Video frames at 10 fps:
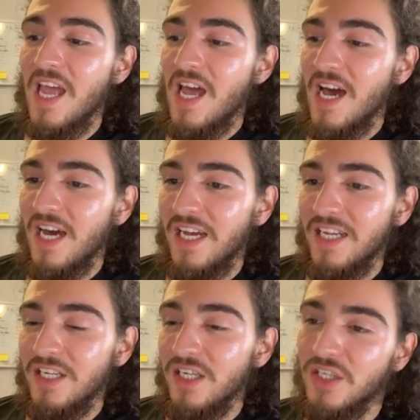
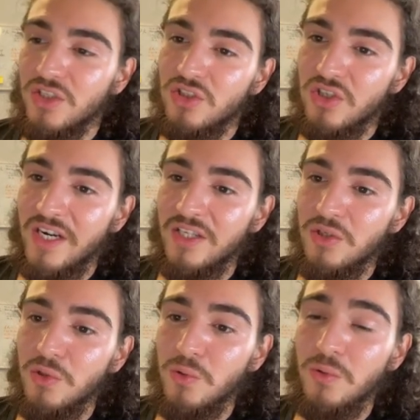I try
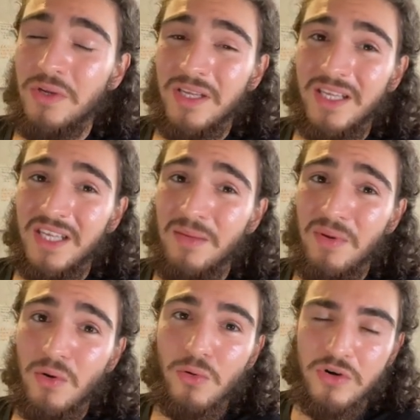to keep
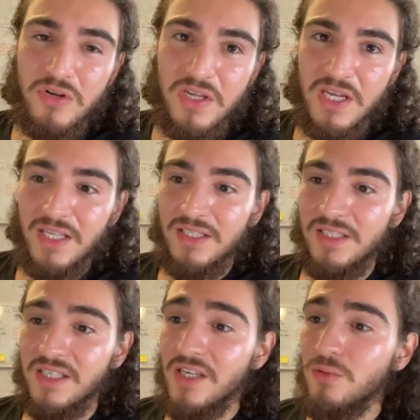it orderly and
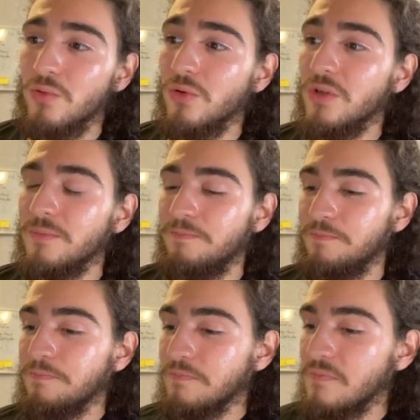scheduled,
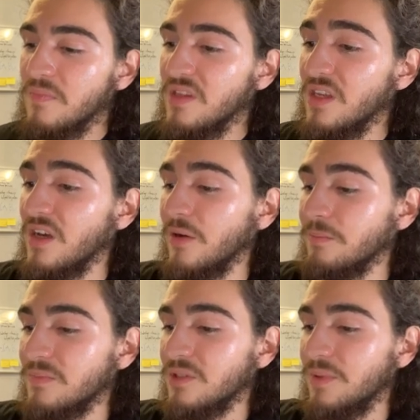
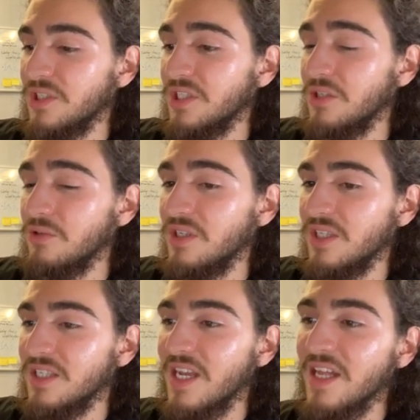especially using
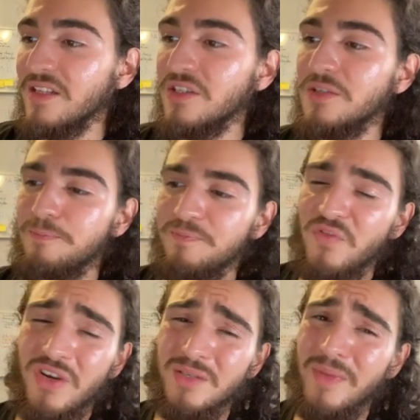this calendar
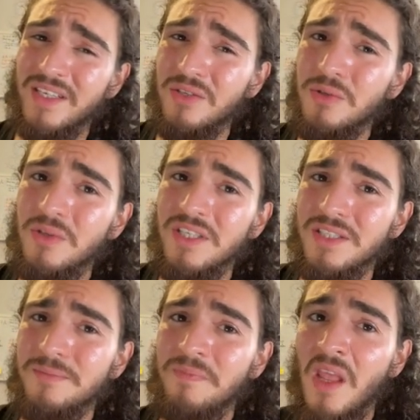as my to-do
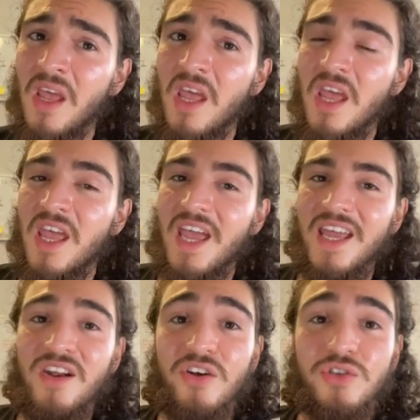list.
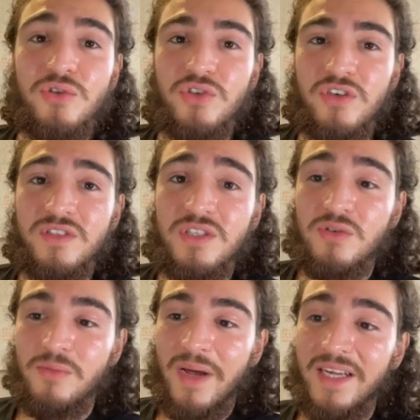And it also serves as a
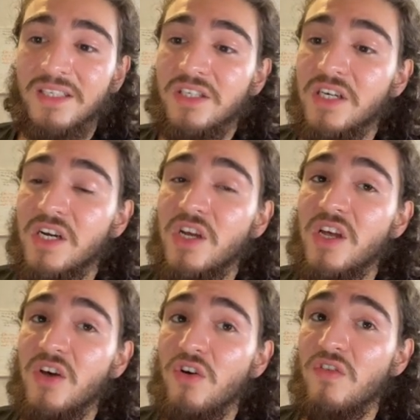reminder
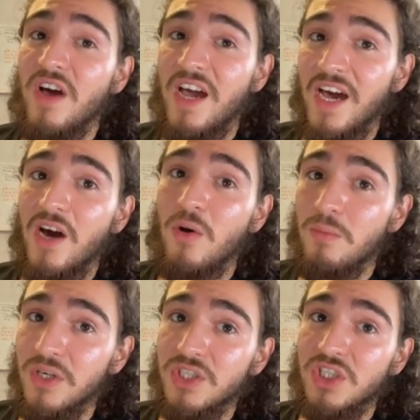of how
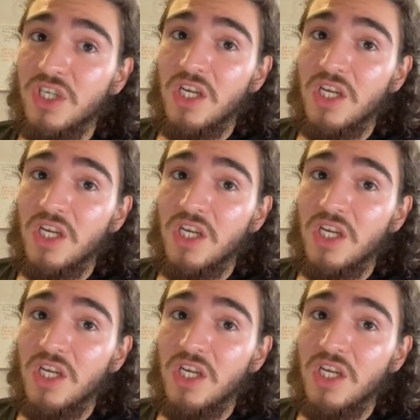much